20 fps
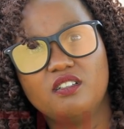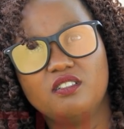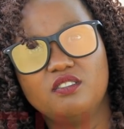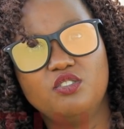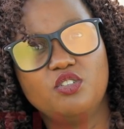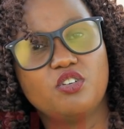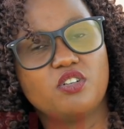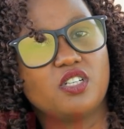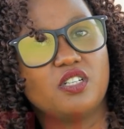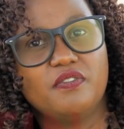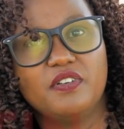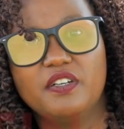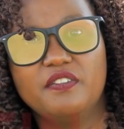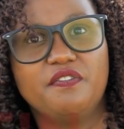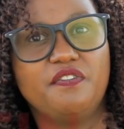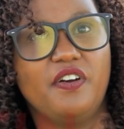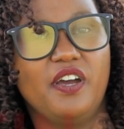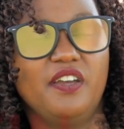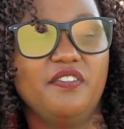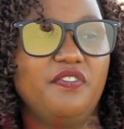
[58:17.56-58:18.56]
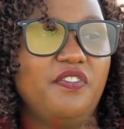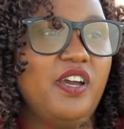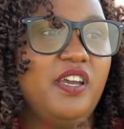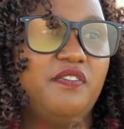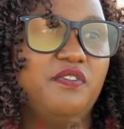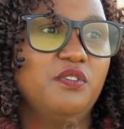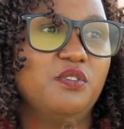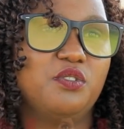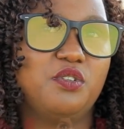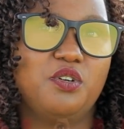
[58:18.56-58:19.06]
Not even 5. I
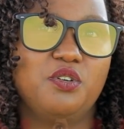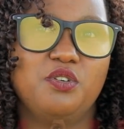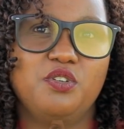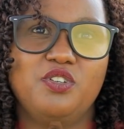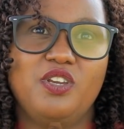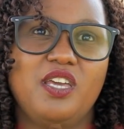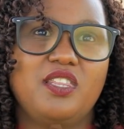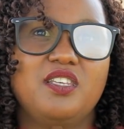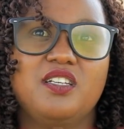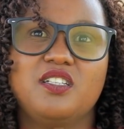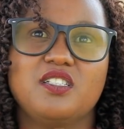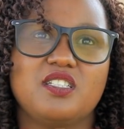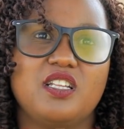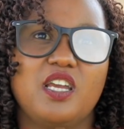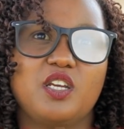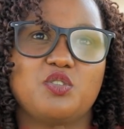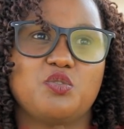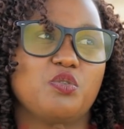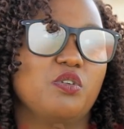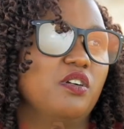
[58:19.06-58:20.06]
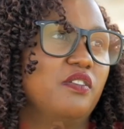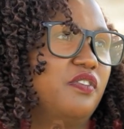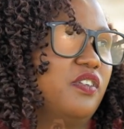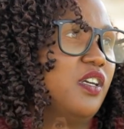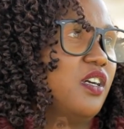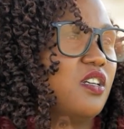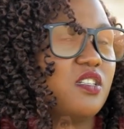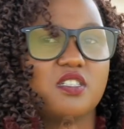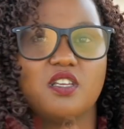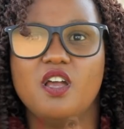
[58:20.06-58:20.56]
think it's like 12
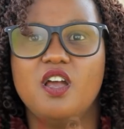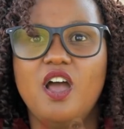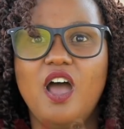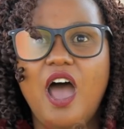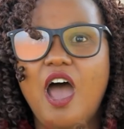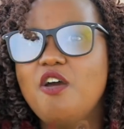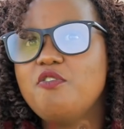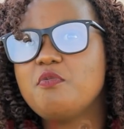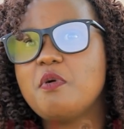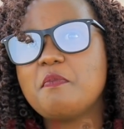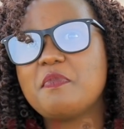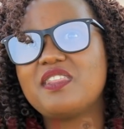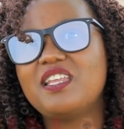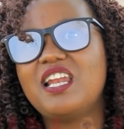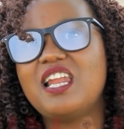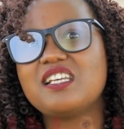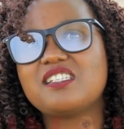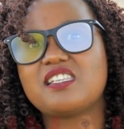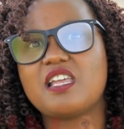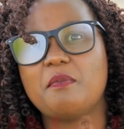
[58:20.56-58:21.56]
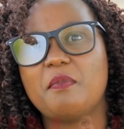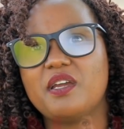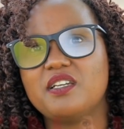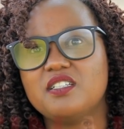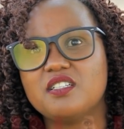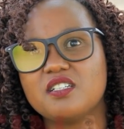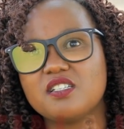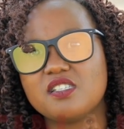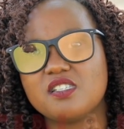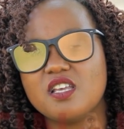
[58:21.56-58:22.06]
years. I remember the last time I
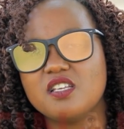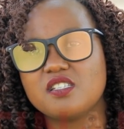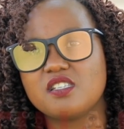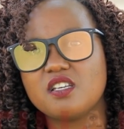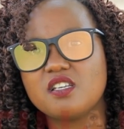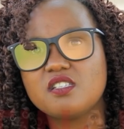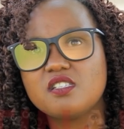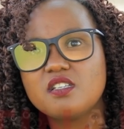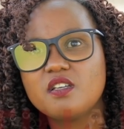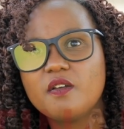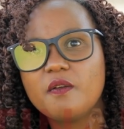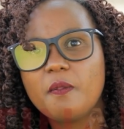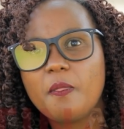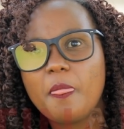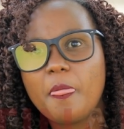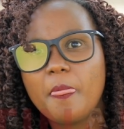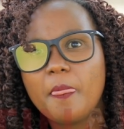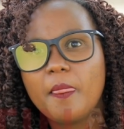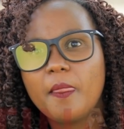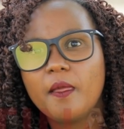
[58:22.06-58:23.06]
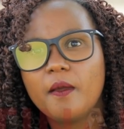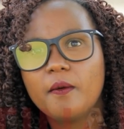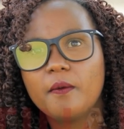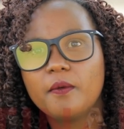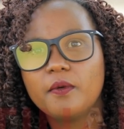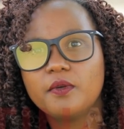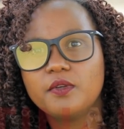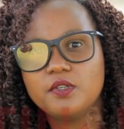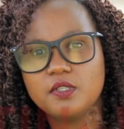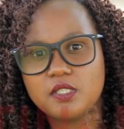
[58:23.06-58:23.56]
did a census.
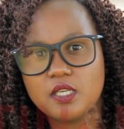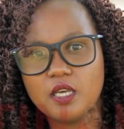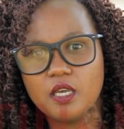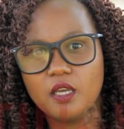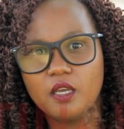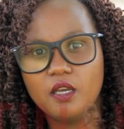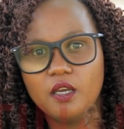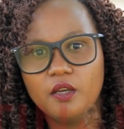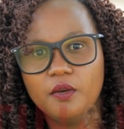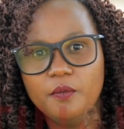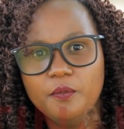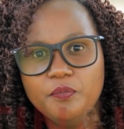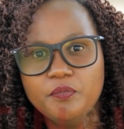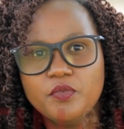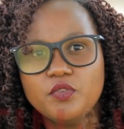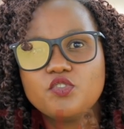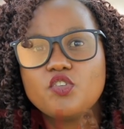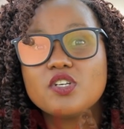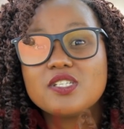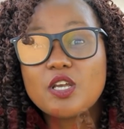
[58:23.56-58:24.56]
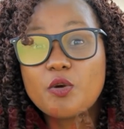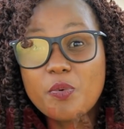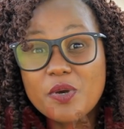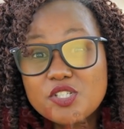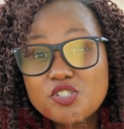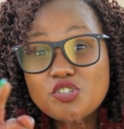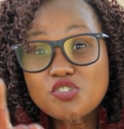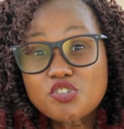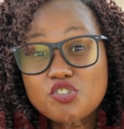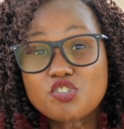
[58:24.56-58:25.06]
You dig? Those are
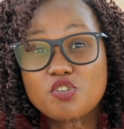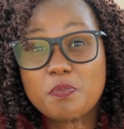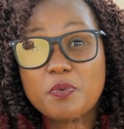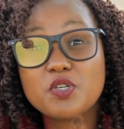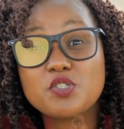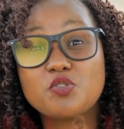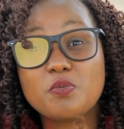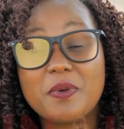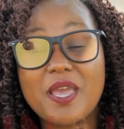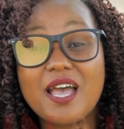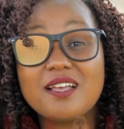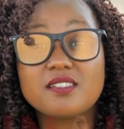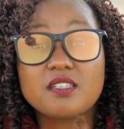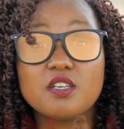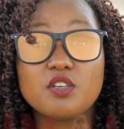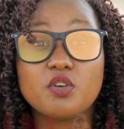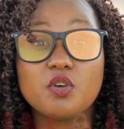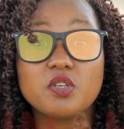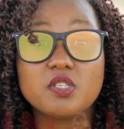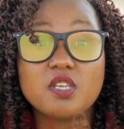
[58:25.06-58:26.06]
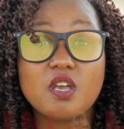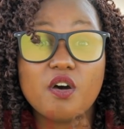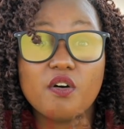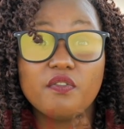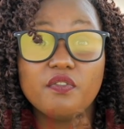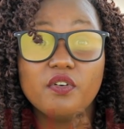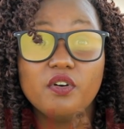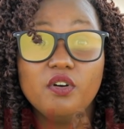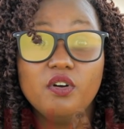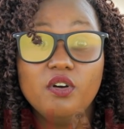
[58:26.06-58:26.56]
questions you're supposed to be asking
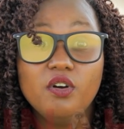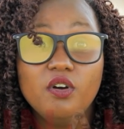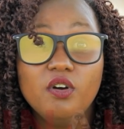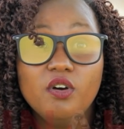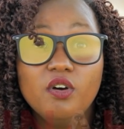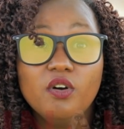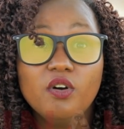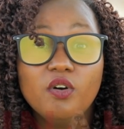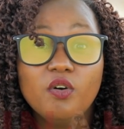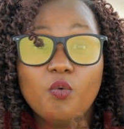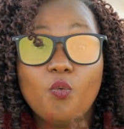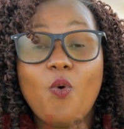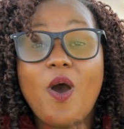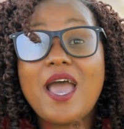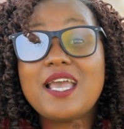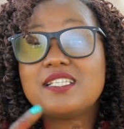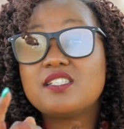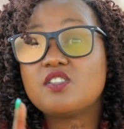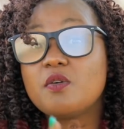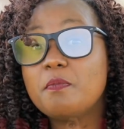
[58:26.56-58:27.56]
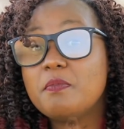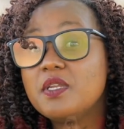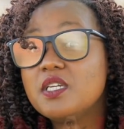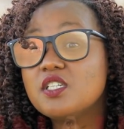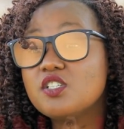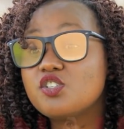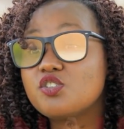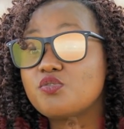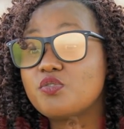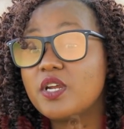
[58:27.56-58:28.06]
yourself. Why is the
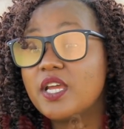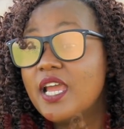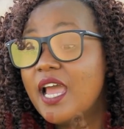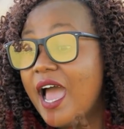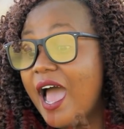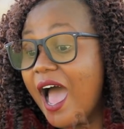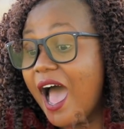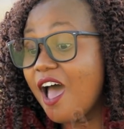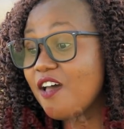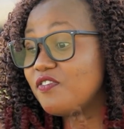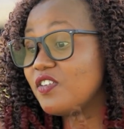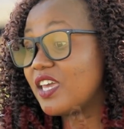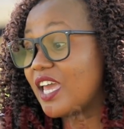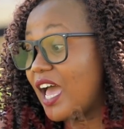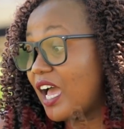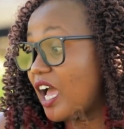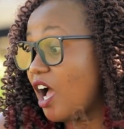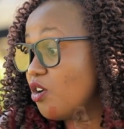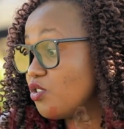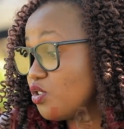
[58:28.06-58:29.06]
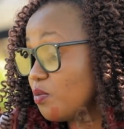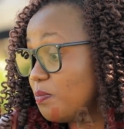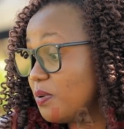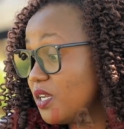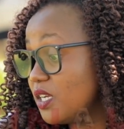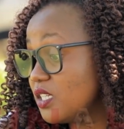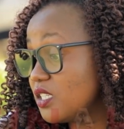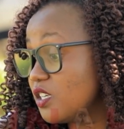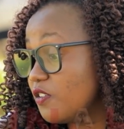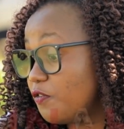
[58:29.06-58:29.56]
ministry having
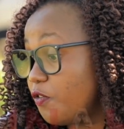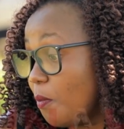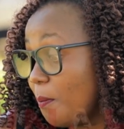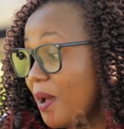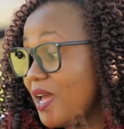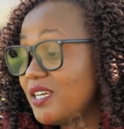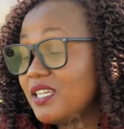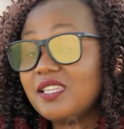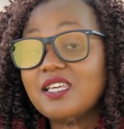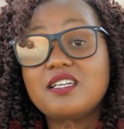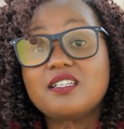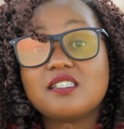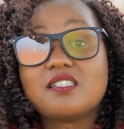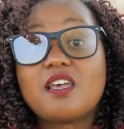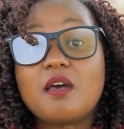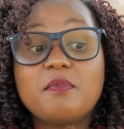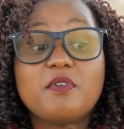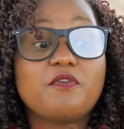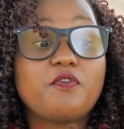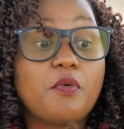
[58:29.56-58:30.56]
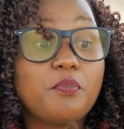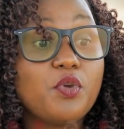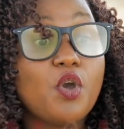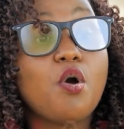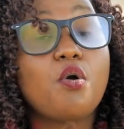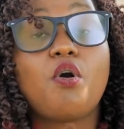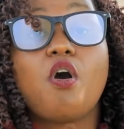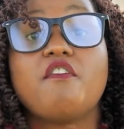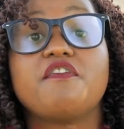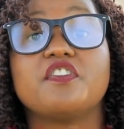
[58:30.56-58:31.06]
accountability for money that is coming from
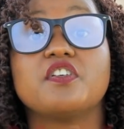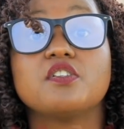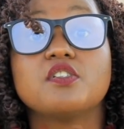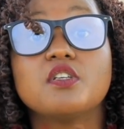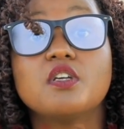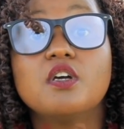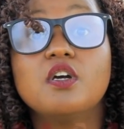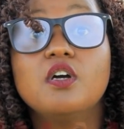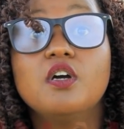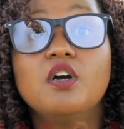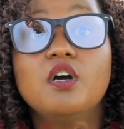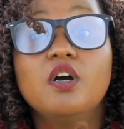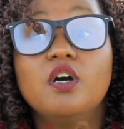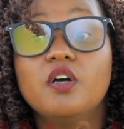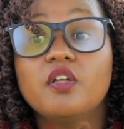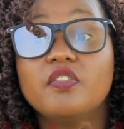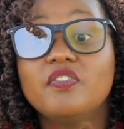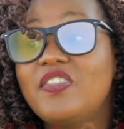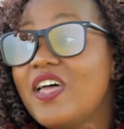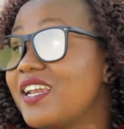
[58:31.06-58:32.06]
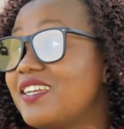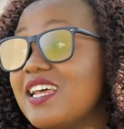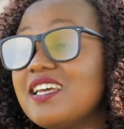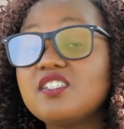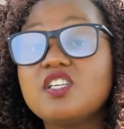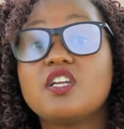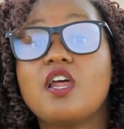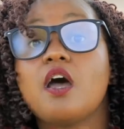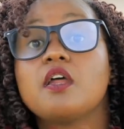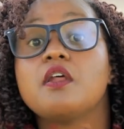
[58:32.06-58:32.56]
your coffers? That
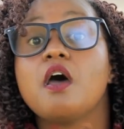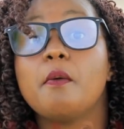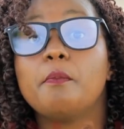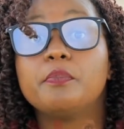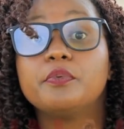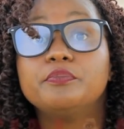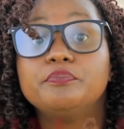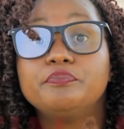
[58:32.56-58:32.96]
doesn't add up.